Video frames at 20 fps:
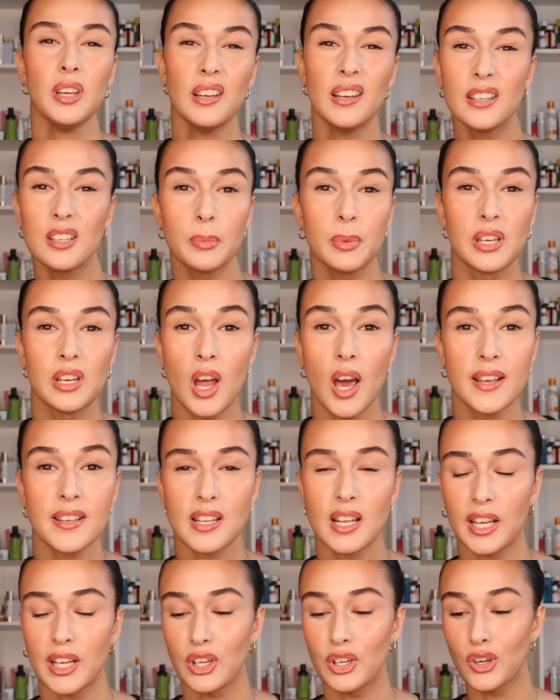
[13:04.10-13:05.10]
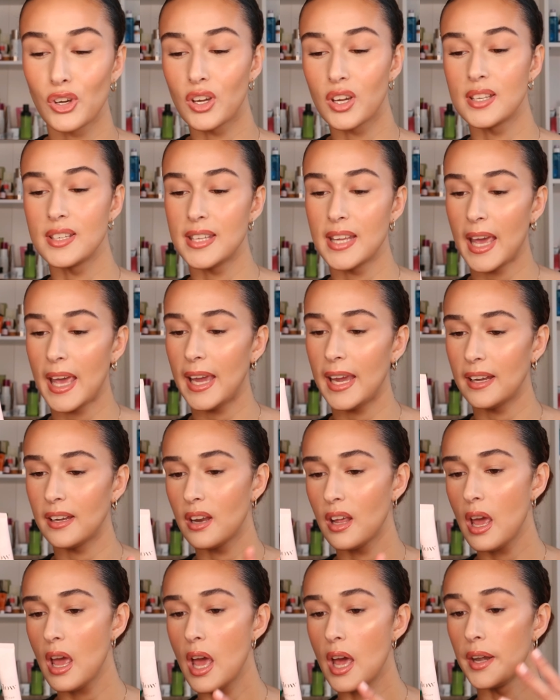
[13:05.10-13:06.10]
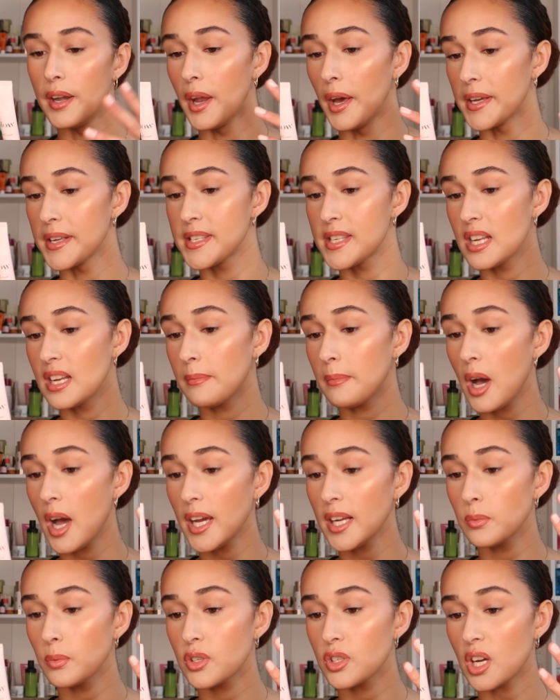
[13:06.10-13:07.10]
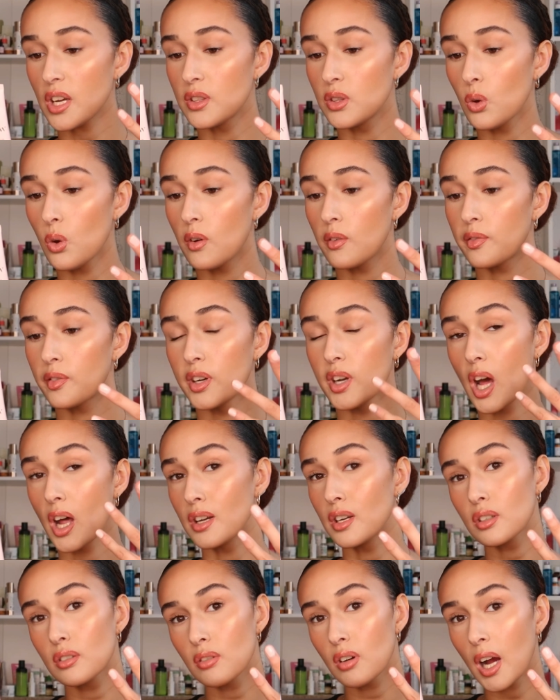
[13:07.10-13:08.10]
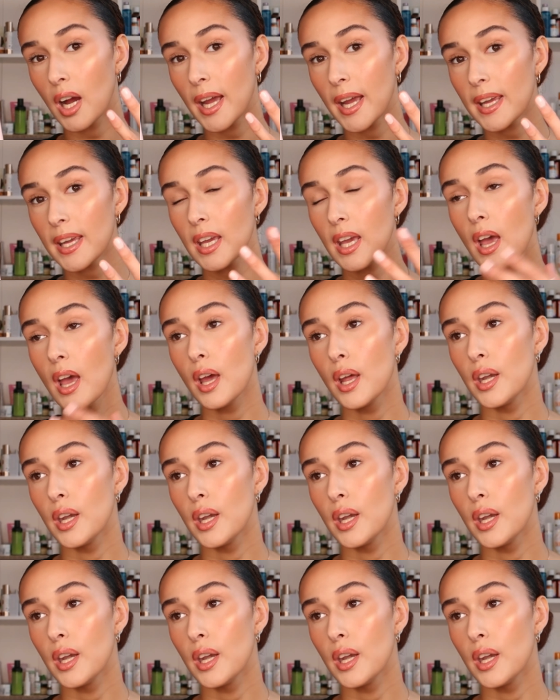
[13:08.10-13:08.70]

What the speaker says: a little bit nicer. Like, it could contain niacinamide, which I thought for an under eye,